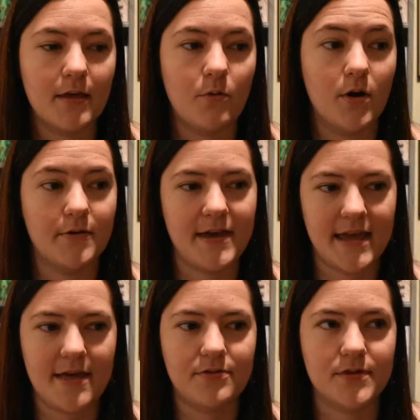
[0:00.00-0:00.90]
or they
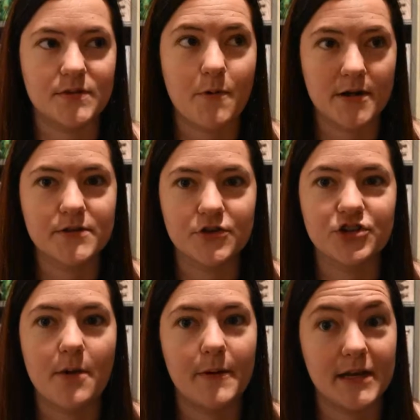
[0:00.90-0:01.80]
get the
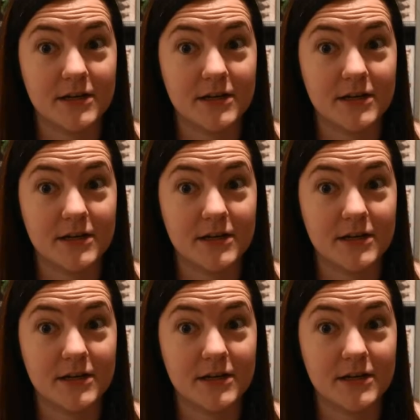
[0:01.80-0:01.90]
sponsorship in